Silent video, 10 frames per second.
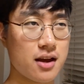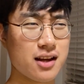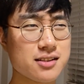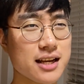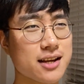
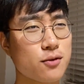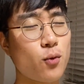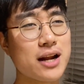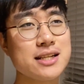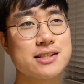As like,
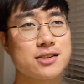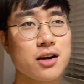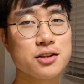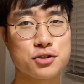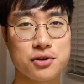when I
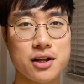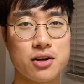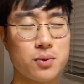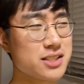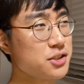saw the
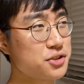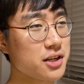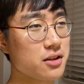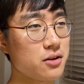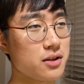trailer, was it a
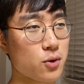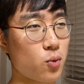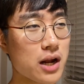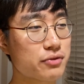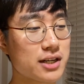trailer or like
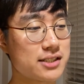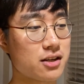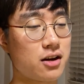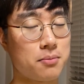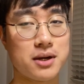whatever I
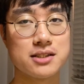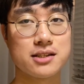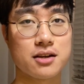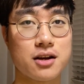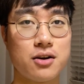saw
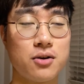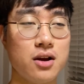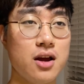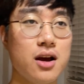months ago,